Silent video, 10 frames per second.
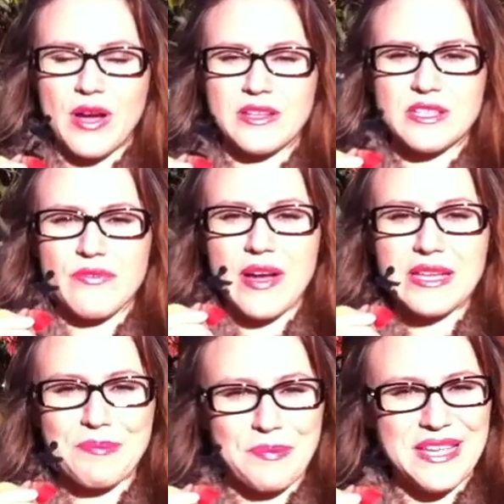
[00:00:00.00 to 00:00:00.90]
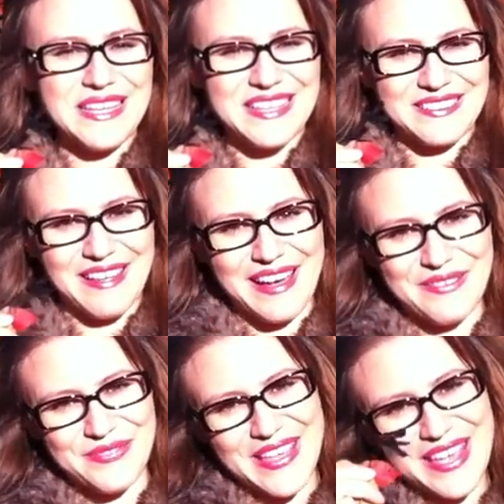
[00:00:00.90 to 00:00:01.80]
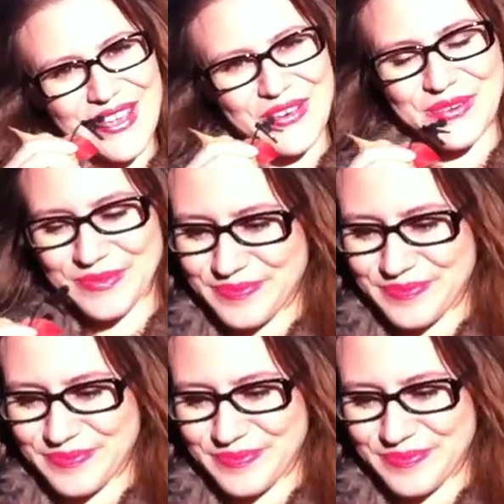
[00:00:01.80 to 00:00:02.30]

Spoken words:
to others, finding meaning in life? Thank you.